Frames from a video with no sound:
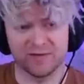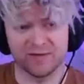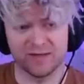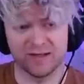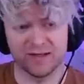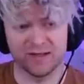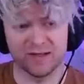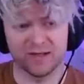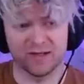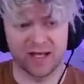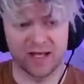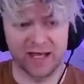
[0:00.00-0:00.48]

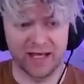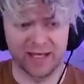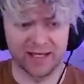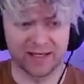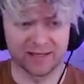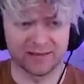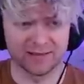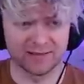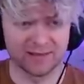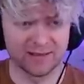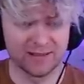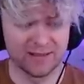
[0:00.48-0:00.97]
here,
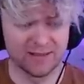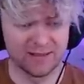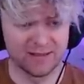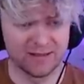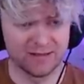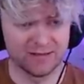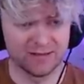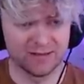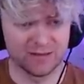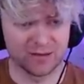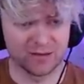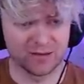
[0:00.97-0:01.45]
and
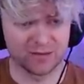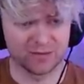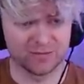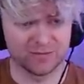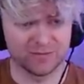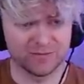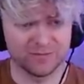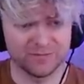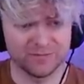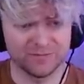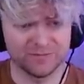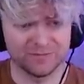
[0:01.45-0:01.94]
you know,
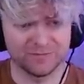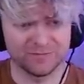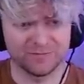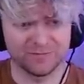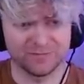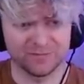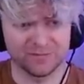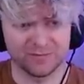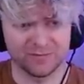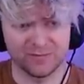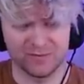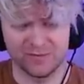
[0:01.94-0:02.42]

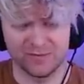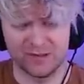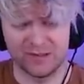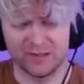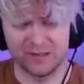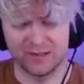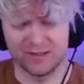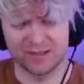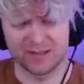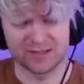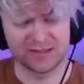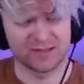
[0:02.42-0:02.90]

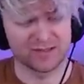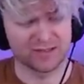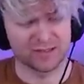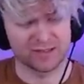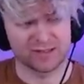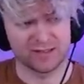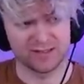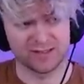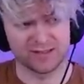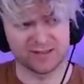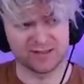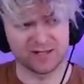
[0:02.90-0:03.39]
this is
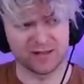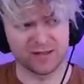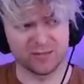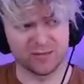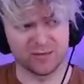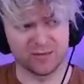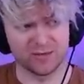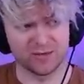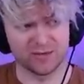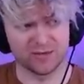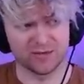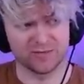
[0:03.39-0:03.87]
just an
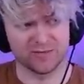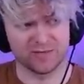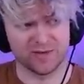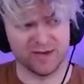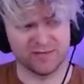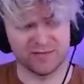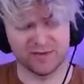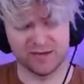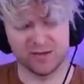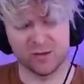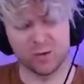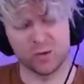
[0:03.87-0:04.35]
example of
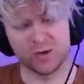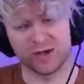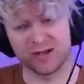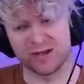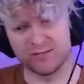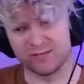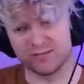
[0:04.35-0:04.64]
everything working